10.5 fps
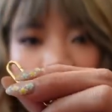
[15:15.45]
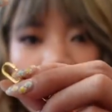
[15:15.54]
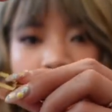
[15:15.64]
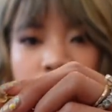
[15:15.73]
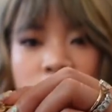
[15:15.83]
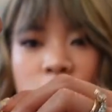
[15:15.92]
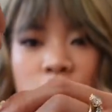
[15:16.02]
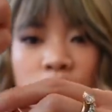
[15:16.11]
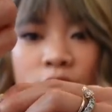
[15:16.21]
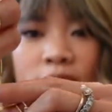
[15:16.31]
what you can
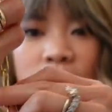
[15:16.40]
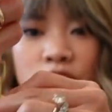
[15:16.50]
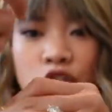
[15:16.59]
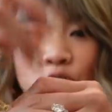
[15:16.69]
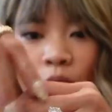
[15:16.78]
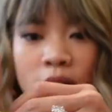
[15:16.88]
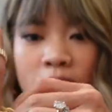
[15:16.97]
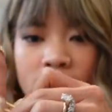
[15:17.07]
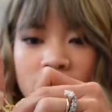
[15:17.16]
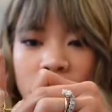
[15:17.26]
do is shorten
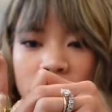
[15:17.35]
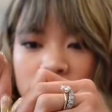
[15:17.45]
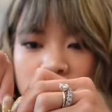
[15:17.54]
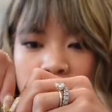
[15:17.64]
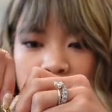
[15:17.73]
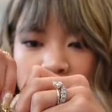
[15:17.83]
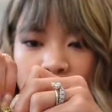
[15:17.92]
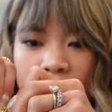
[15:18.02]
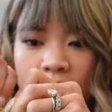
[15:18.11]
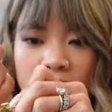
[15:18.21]
it
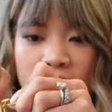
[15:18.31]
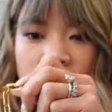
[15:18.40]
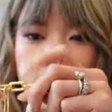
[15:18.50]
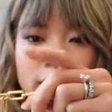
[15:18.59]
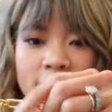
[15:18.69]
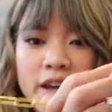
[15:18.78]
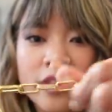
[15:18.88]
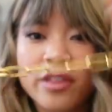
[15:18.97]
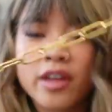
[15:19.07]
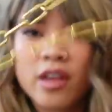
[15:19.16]
to any
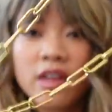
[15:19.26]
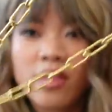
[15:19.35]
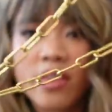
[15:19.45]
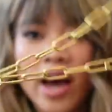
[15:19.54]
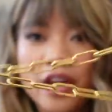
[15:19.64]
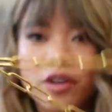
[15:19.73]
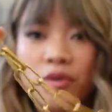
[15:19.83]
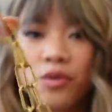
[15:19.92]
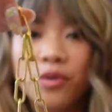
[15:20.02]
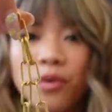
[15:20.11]
length that
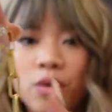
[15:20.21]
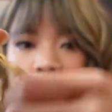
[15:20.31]
you